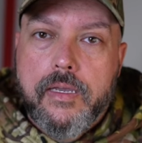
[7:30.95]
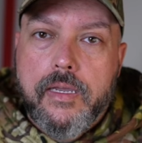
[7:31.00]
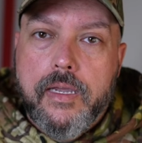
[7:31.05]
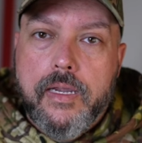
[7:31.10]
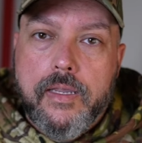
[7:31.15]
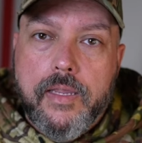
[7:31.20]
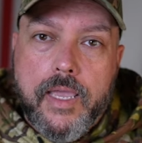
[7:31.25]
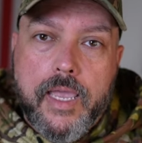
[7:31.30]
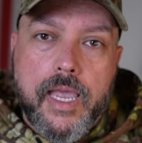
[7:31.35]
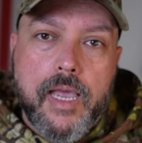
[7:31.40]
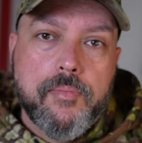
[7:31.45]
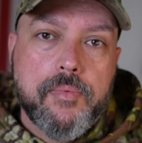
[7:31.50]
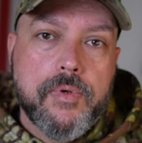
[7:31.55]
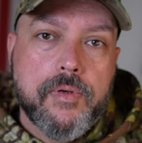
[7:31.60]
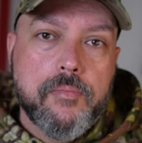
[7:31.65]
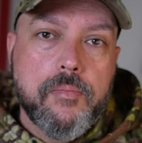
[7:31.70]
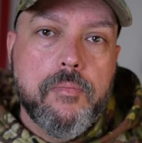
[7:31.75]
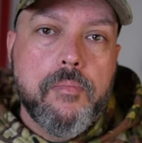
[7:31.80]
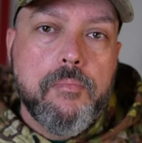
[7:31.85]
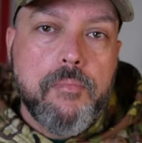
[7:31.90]
and they
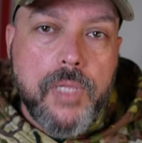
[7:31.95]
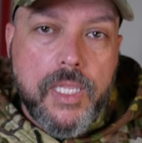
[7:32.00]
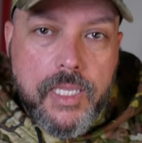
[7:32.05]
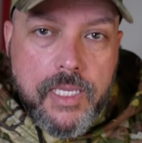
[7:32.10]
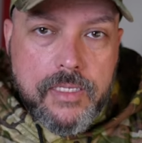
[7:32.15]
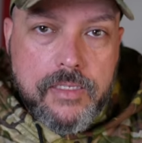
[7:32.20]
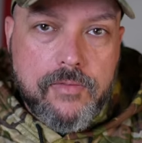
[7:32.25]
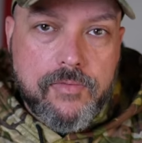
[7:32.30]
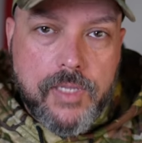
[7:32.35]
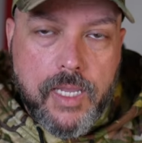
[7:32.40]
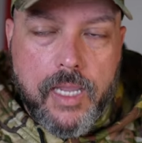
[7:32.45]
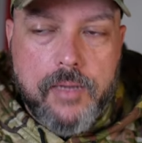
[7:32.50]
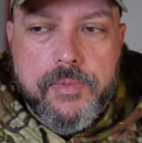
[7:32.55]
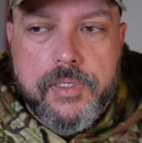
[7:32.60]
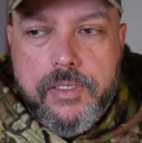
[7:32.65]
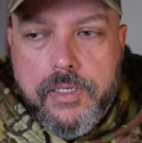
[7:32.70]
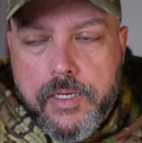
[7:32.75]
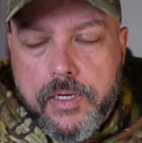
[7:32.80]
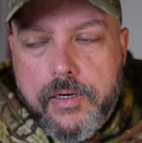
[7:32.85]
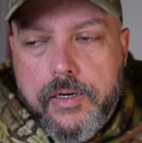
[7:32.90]
happen millions of times a
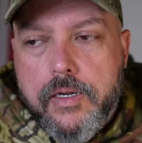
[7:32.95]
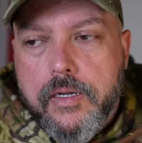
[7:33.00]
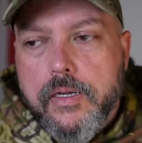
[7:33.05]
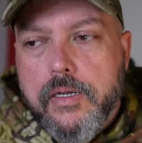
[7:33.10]
year.